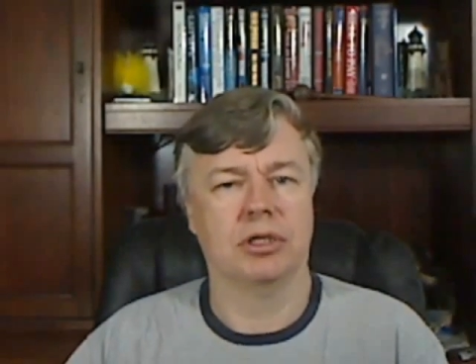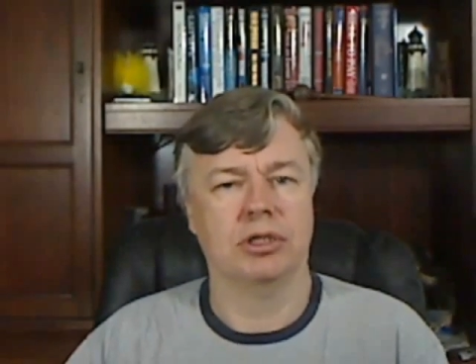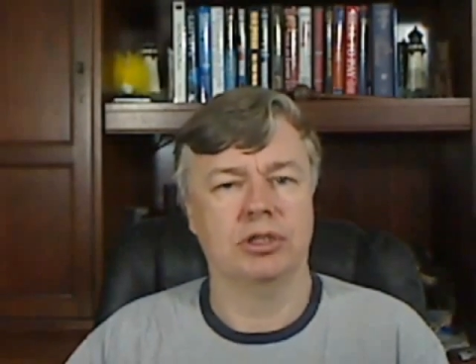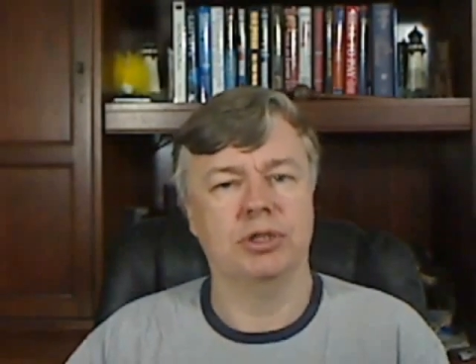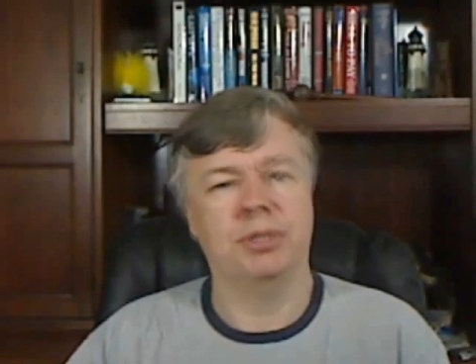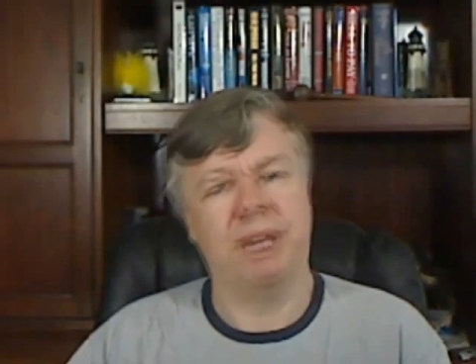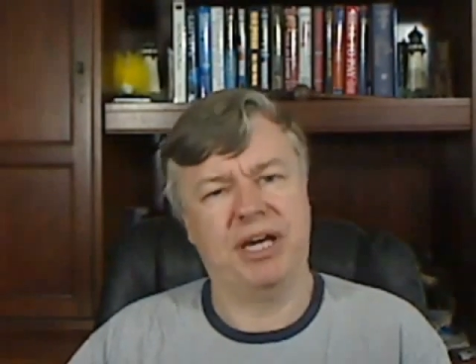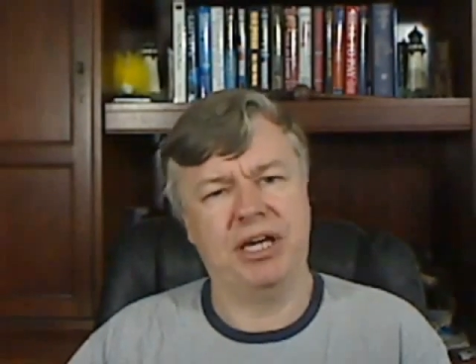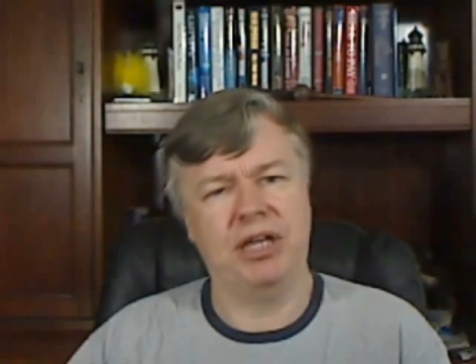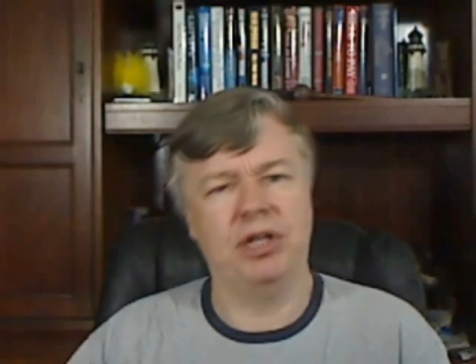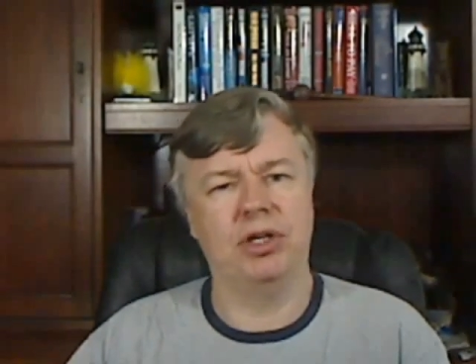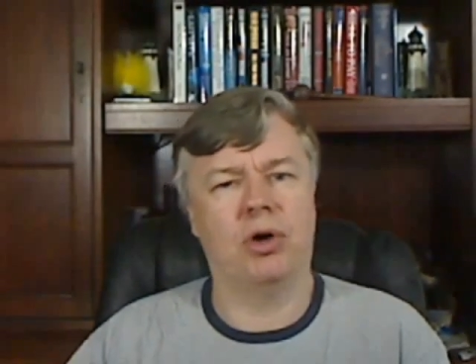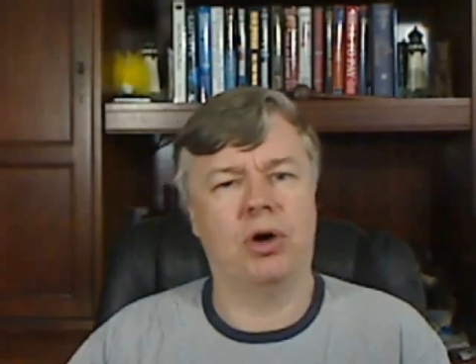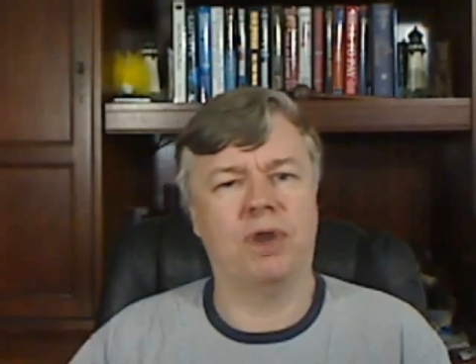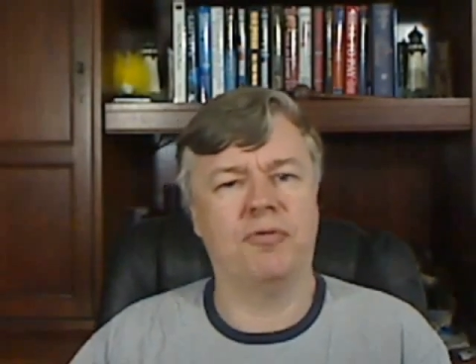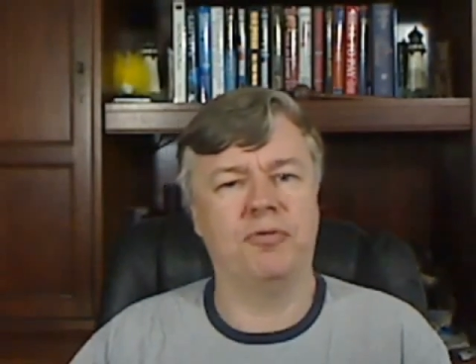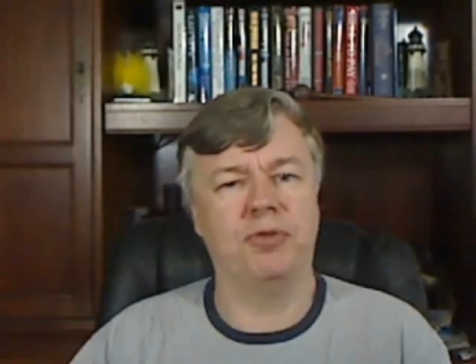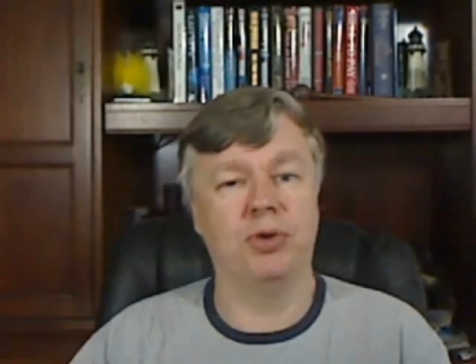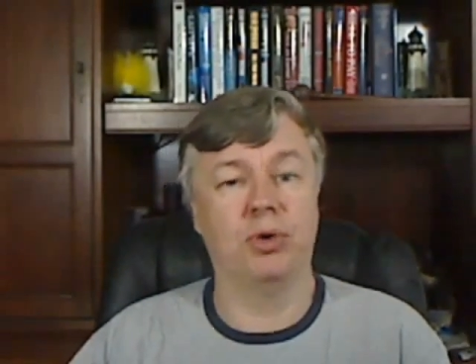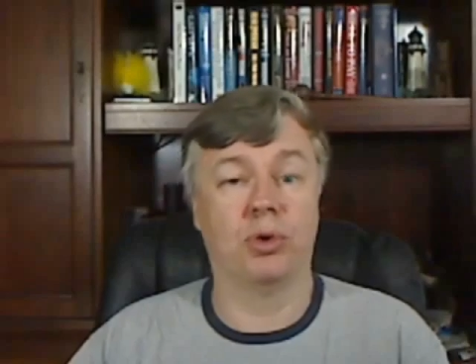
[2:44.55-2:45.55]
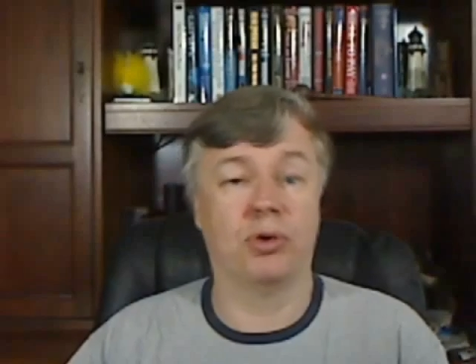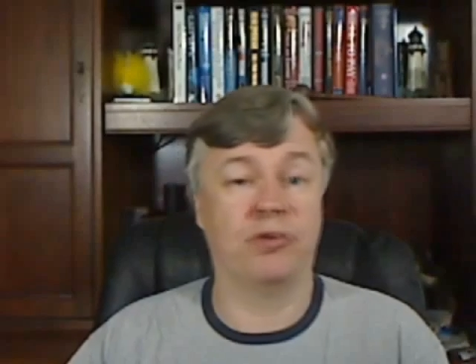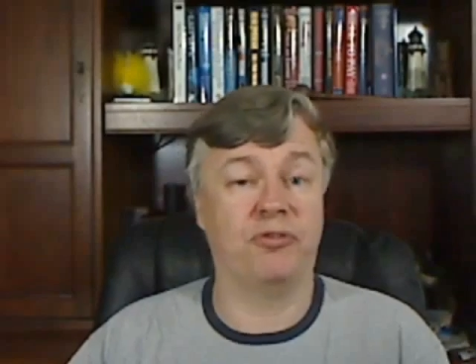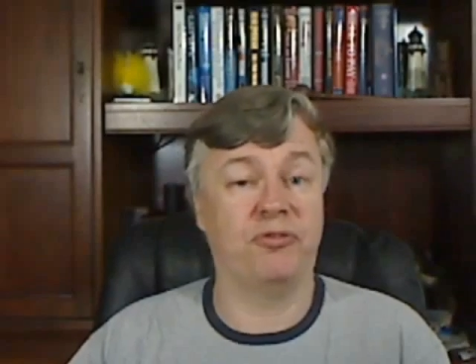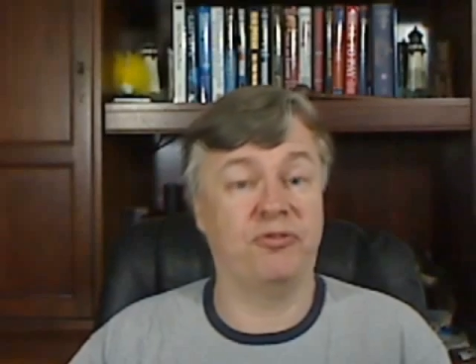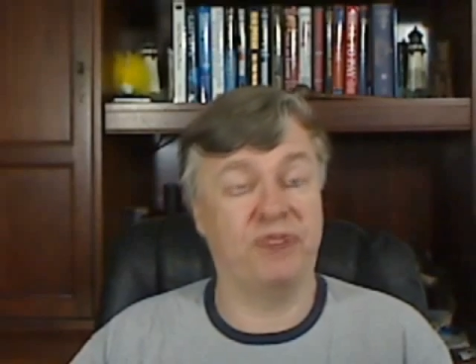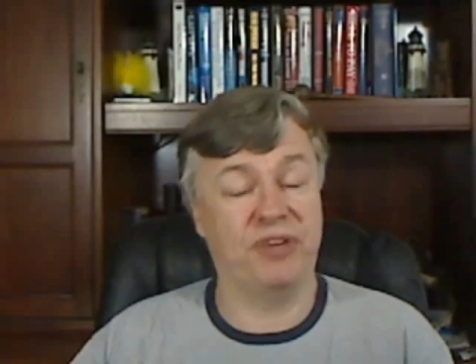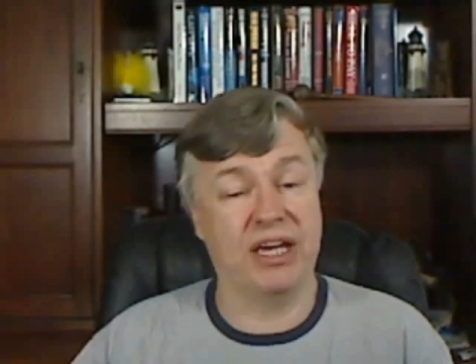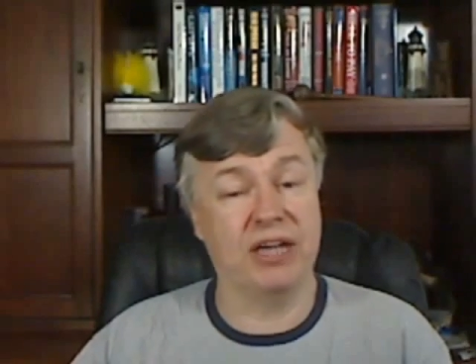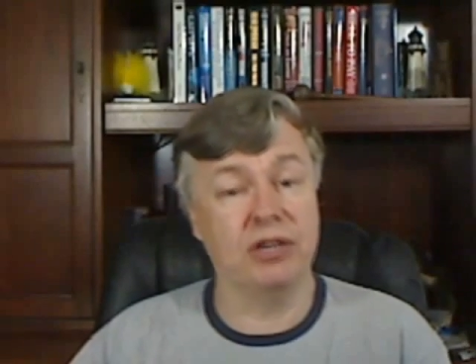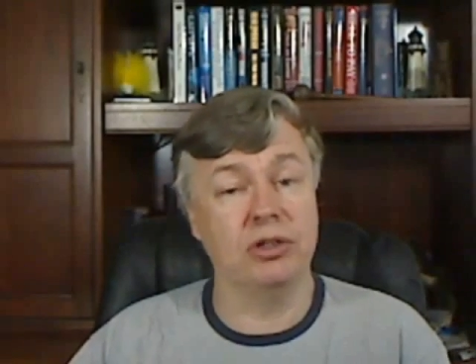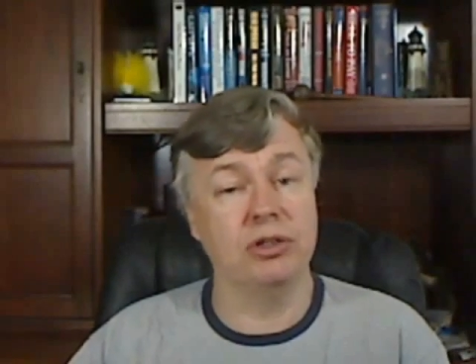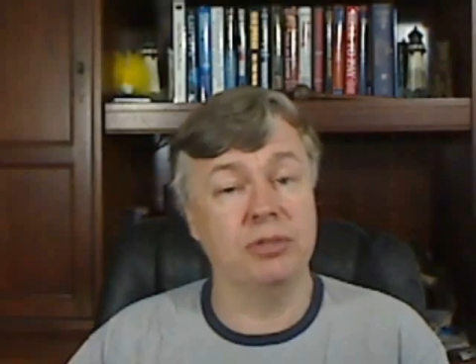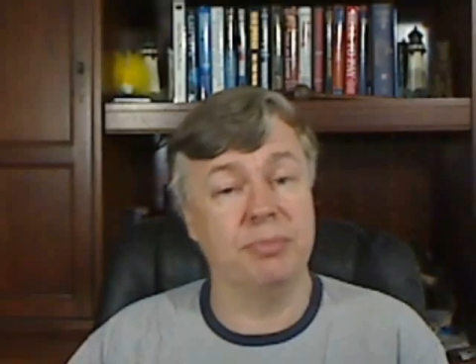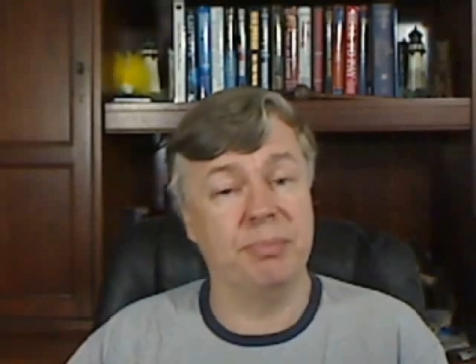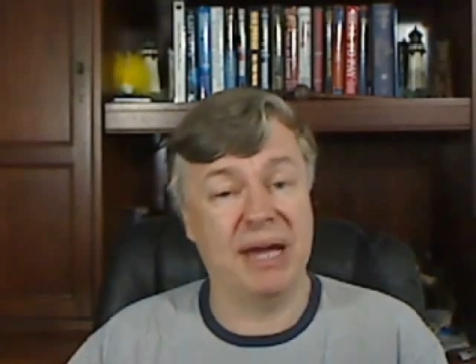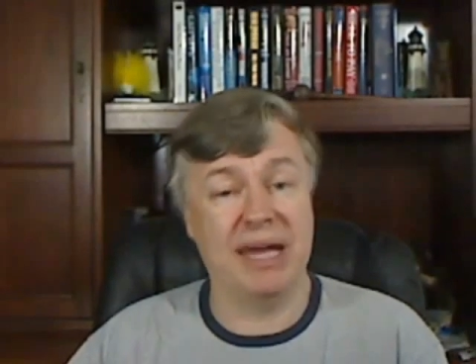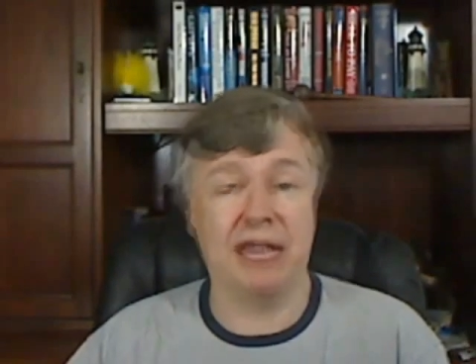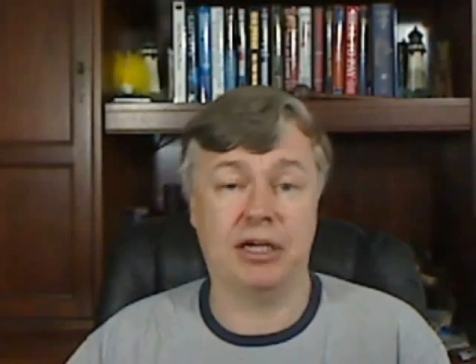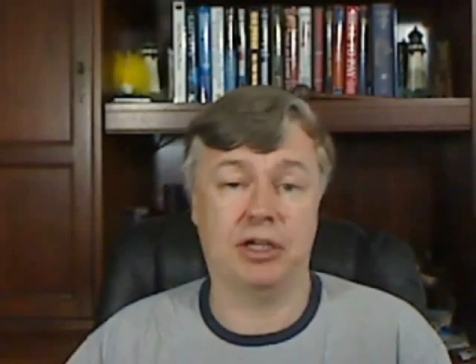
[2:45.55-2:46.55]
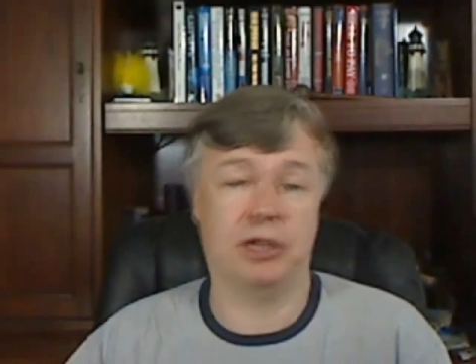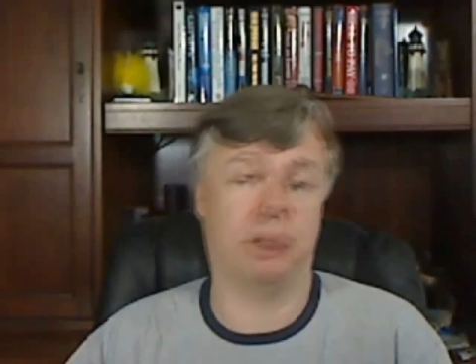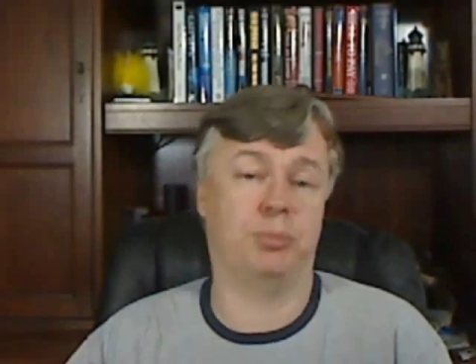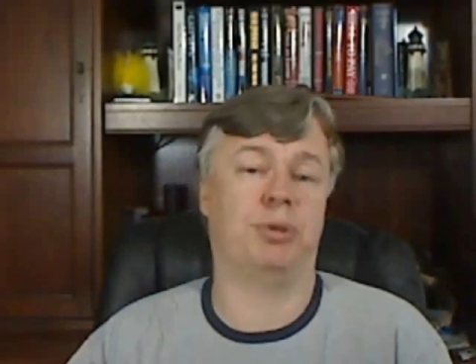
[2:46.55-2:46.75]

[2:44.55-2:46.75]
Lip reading: to pay off your failed bank